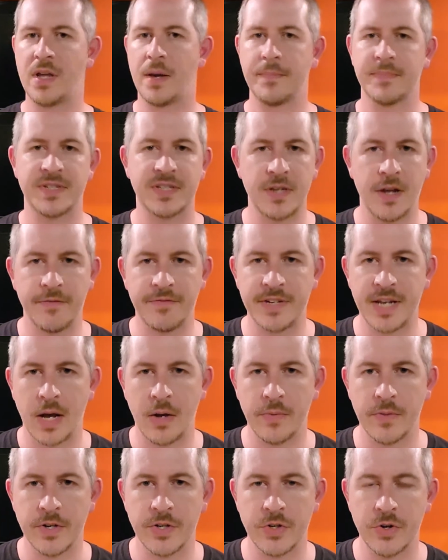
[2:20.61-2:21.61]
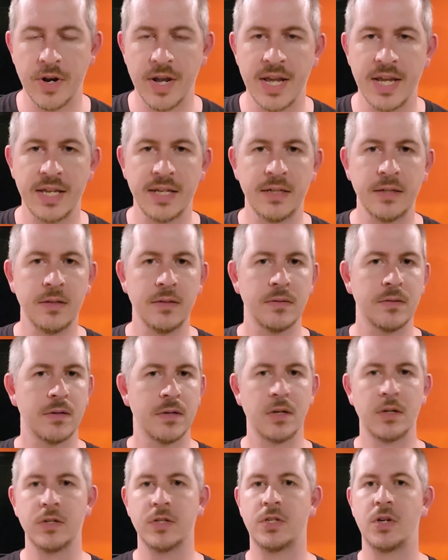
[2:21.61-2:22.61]
dump stuff down the drain.
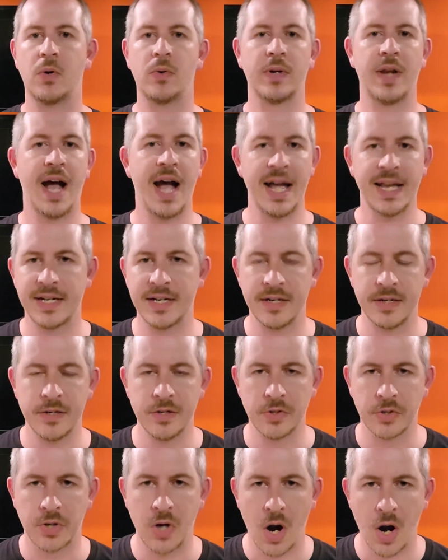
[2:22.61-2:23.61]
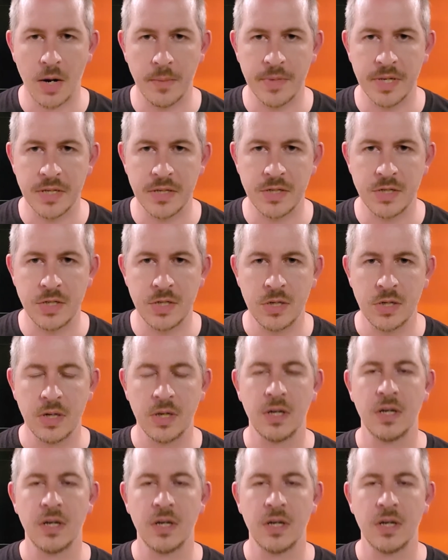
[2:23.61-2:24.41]
Don't hide it in your garbage.